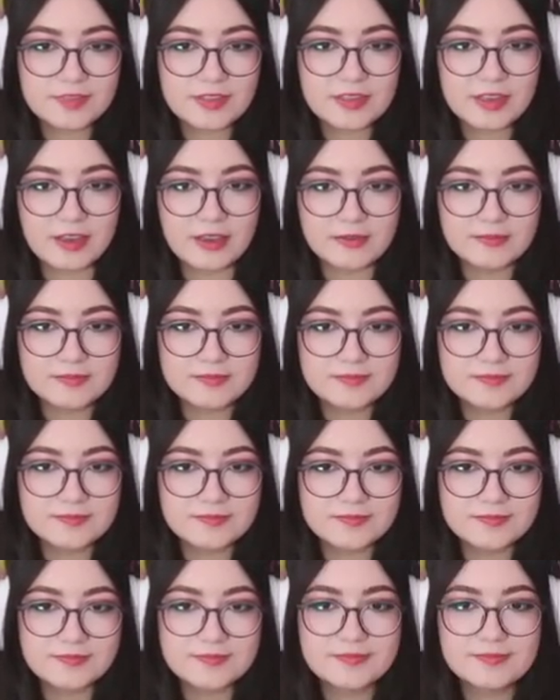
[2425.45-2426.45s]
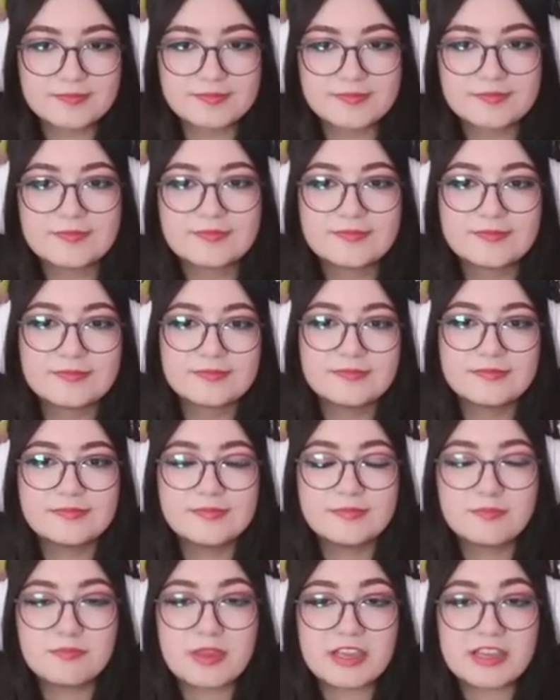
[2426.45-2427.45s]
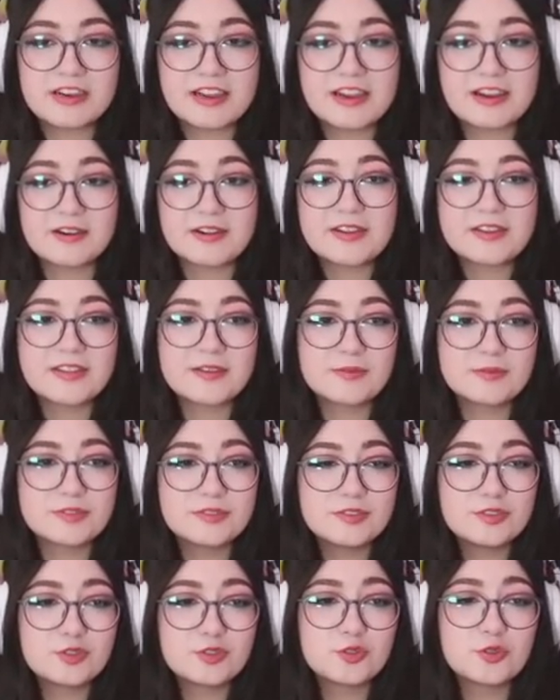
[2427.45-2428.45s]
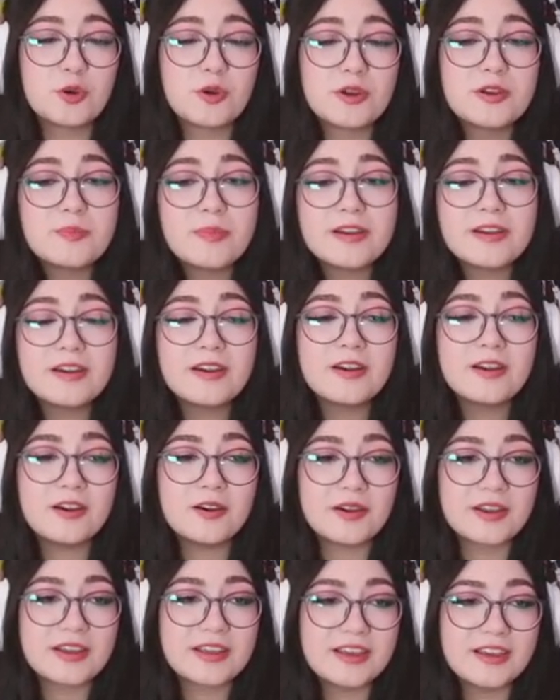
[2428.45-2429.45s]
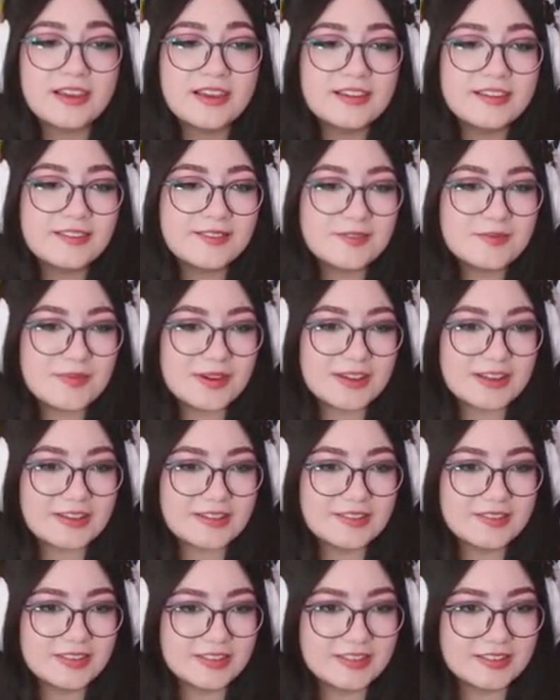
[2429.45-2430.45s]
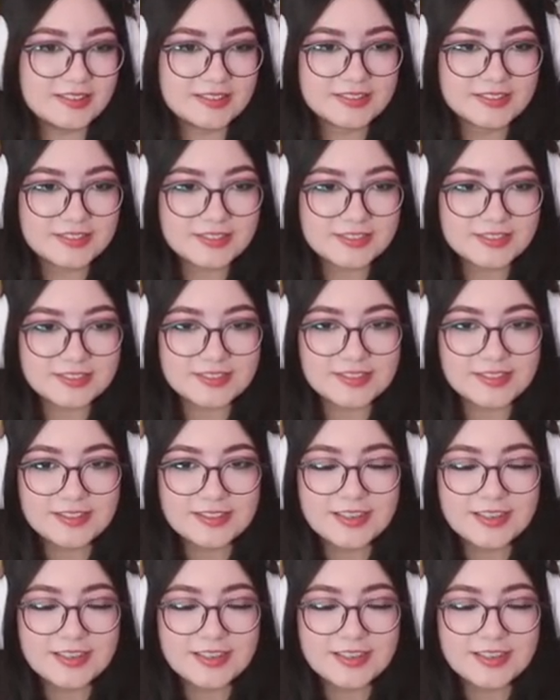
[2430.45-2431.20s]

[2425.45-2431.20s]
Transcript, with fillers: Okay. Make an area that was destroyed by a hurricane. Oh my goodness.